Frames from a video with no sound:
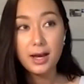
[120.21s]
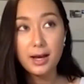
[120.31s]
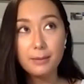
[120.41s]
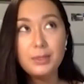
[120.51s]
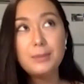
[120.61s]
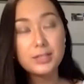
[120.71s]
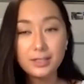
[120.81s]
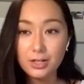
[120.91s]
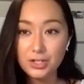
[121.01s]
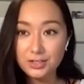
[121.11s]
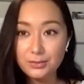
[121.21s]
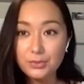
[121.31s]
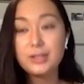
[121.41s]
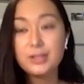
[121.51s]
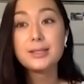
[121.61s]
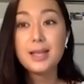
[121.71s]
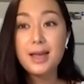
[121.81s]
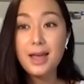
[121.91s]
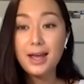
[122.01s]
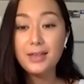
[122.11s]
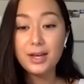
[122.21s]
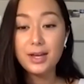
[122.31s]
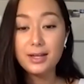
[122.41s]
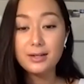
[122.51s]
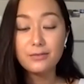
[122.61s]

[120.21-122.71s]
people technology solutions. And then